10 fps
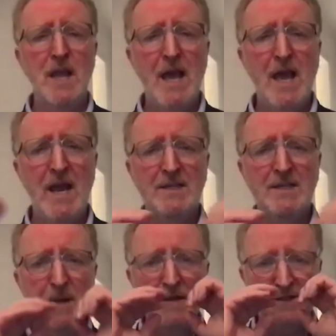And I
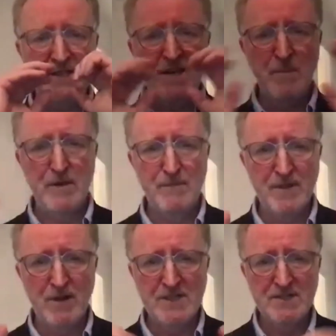smell of cinnamon for the
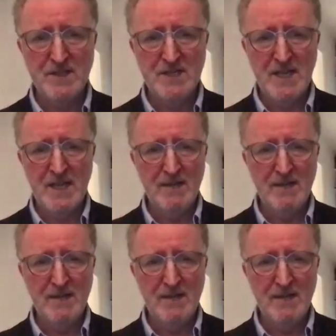rest of the day,